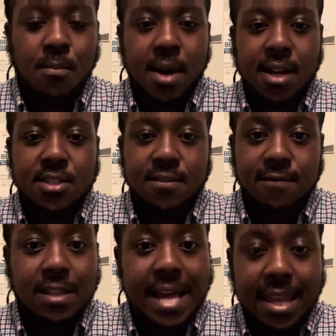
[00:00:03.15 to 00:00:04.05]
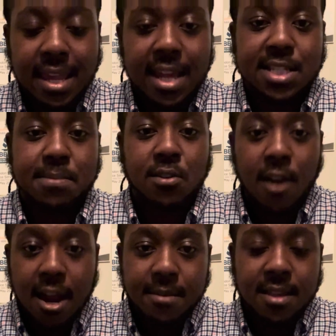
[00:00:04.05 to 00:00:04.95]
much for liking and
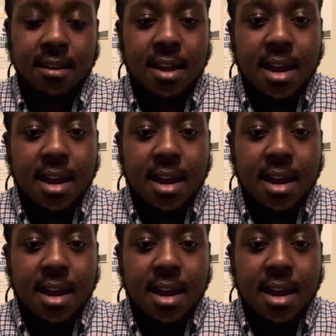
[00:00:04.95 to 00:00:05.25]
subscribing.